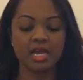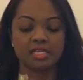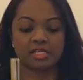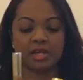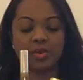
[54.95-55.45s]

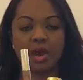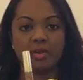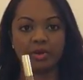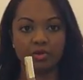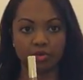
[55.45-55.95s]
So I
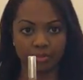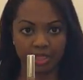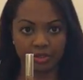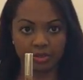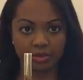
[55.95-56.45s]
would normally
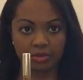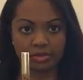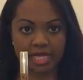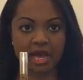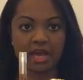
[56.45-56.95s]

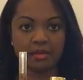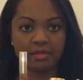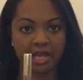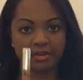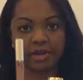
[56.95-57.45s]
use
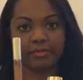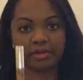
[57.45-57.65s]
eye cream,